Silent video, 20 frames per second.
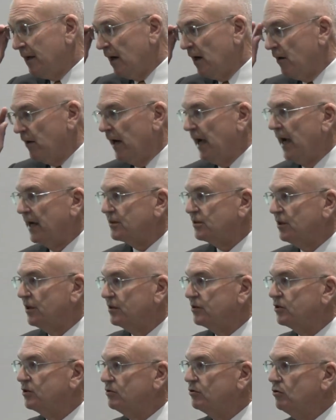our
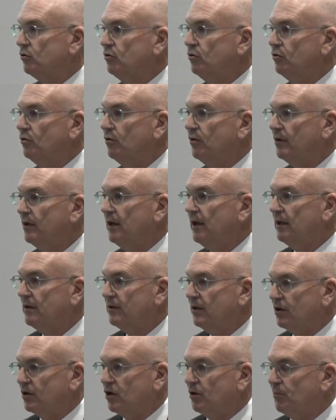access to
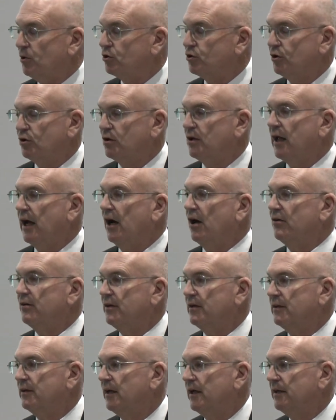the commercial cloud
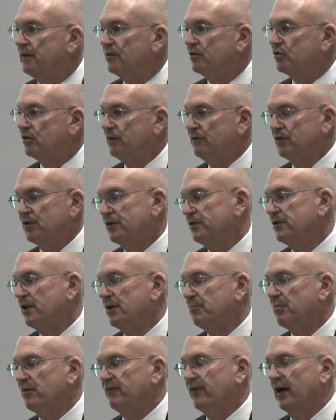and the services
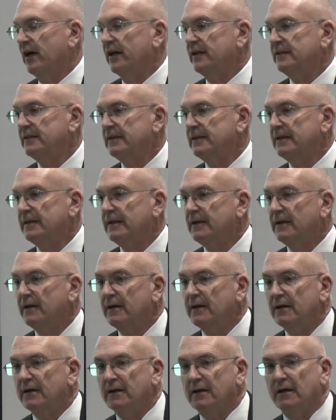they provide.
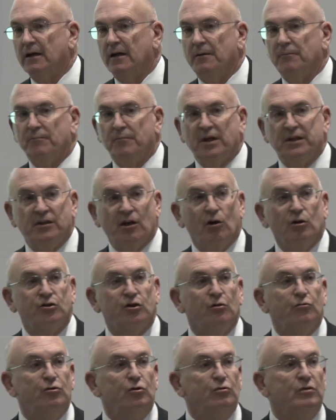But they
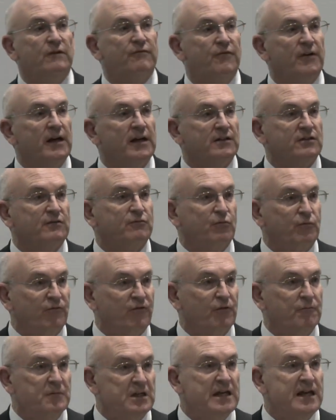also do defense.
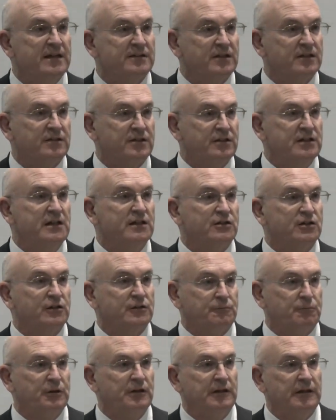For me as a
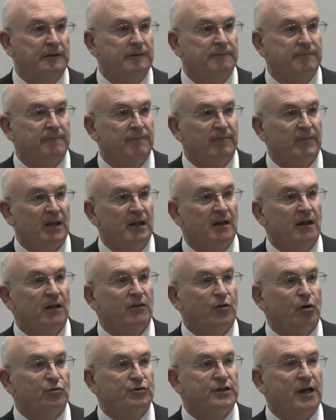CSSP,
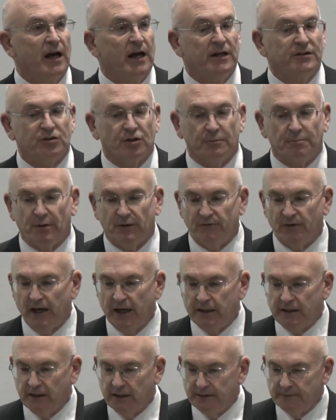those guys are
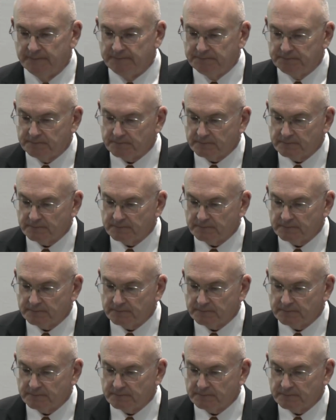providing,